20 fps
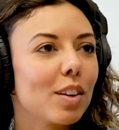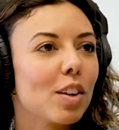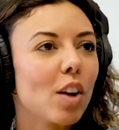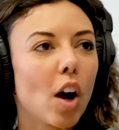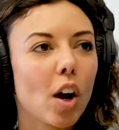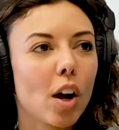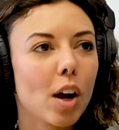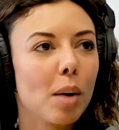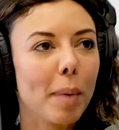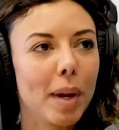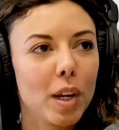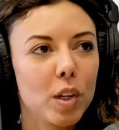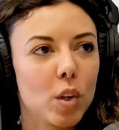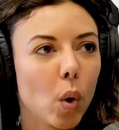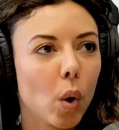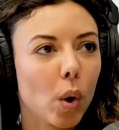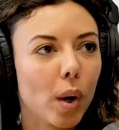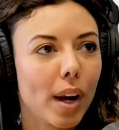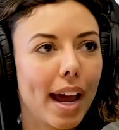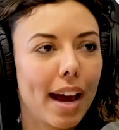knock on my
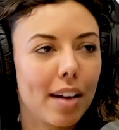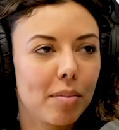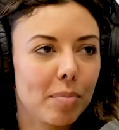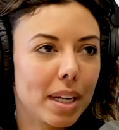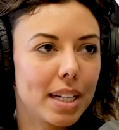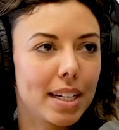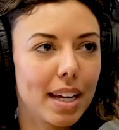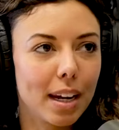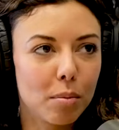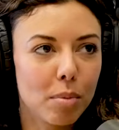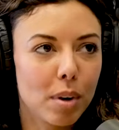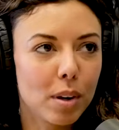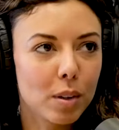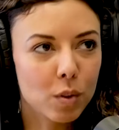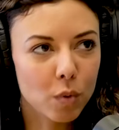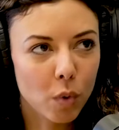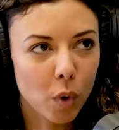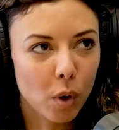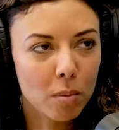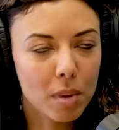door and have my
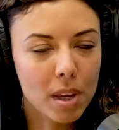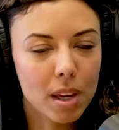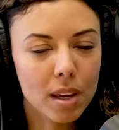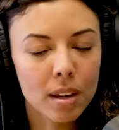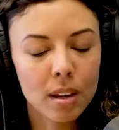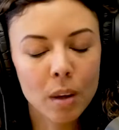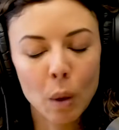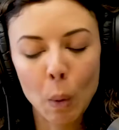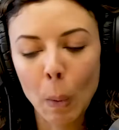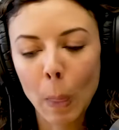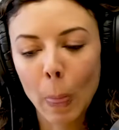tampons for me.